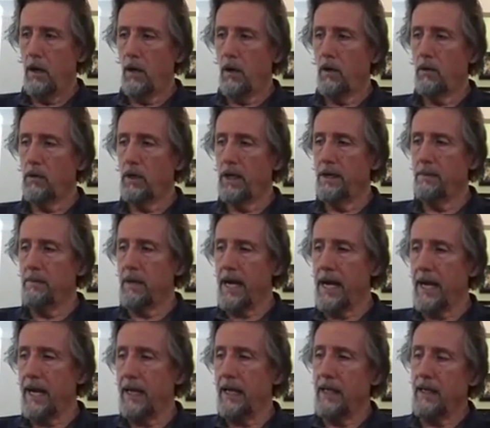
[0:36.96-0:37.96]
only
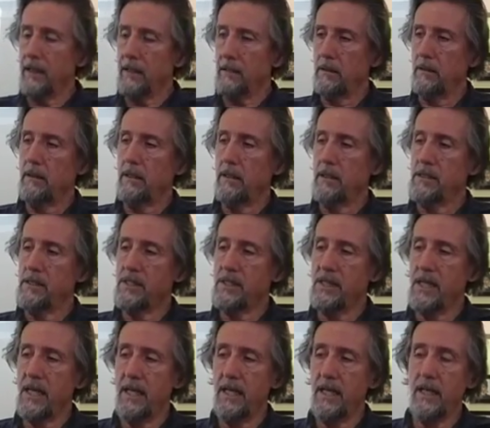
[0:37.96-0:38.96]
by
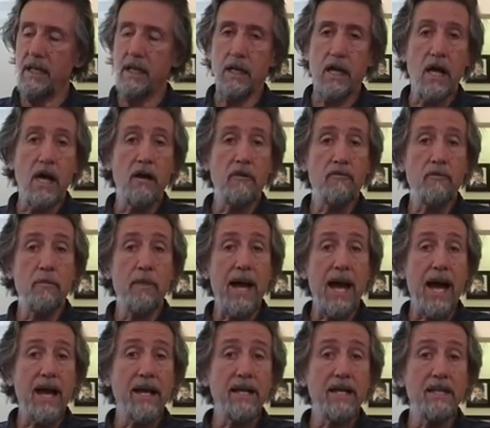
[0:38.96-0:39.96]
sending love
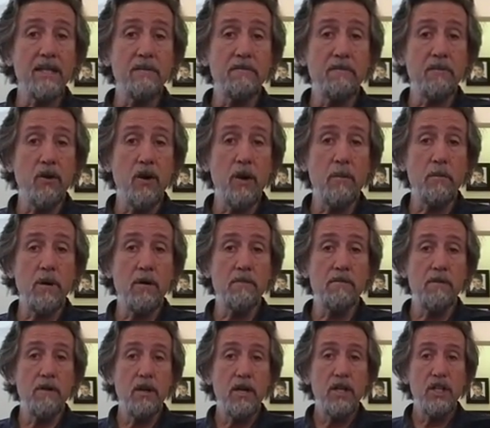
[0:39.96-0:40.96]
back in the form
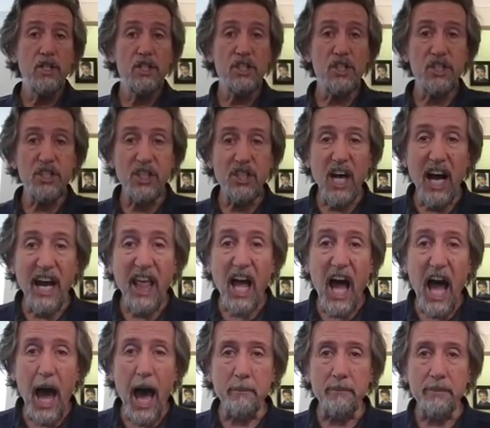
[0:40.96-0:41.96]
of, shut
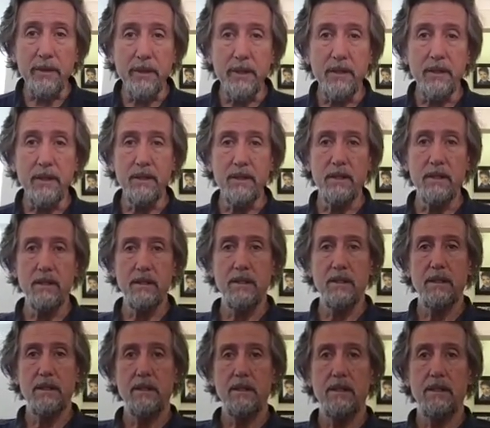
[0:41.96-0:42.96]
up!
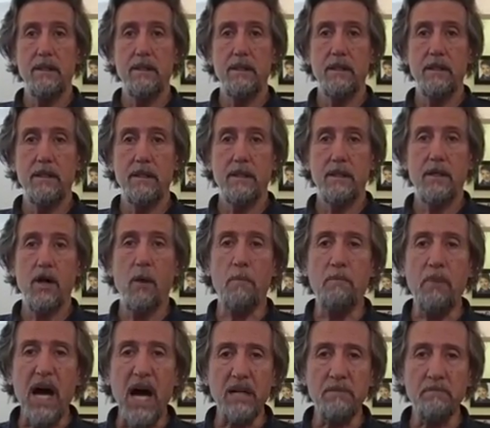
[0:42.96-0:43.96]
Don't
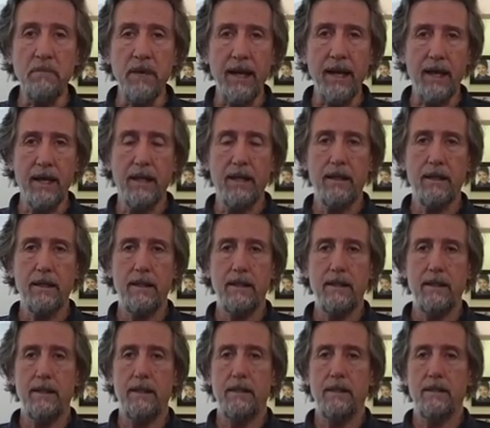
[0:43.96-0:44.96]
bug me.
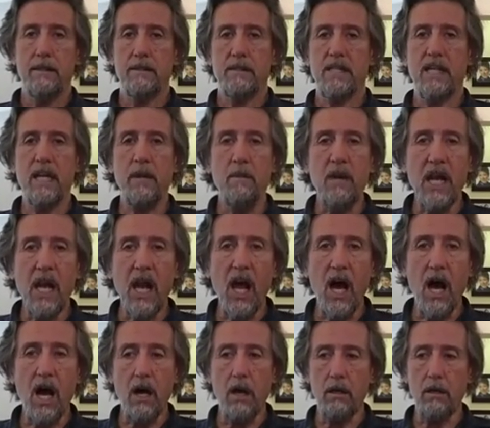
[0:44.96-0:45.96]
Just leave me
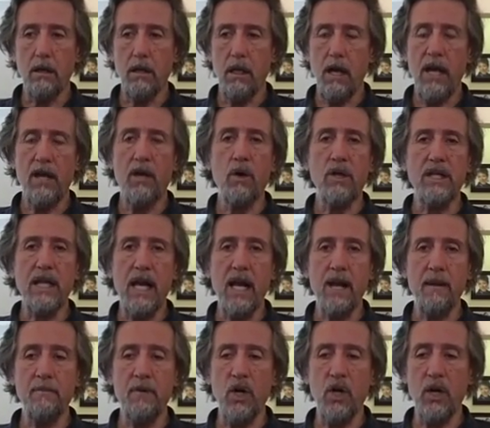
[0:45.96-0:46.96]
alone. I know what the hell
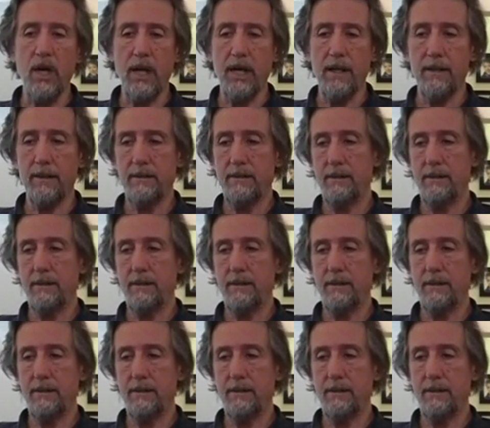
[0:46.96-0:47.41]
I'm doing.